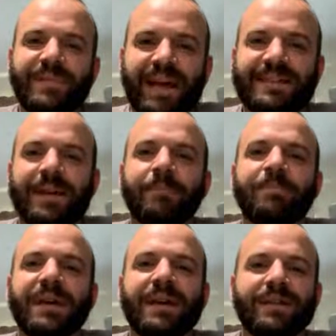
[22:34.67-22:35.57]
That's a
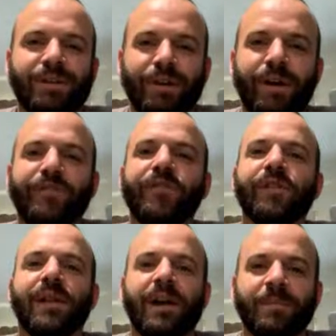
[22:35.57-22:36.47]
big turn-off.
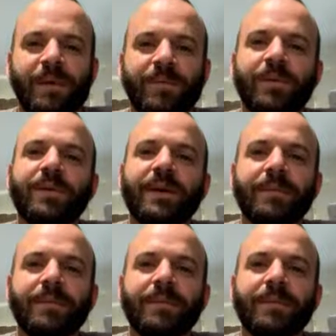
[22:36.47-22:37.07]
Yep.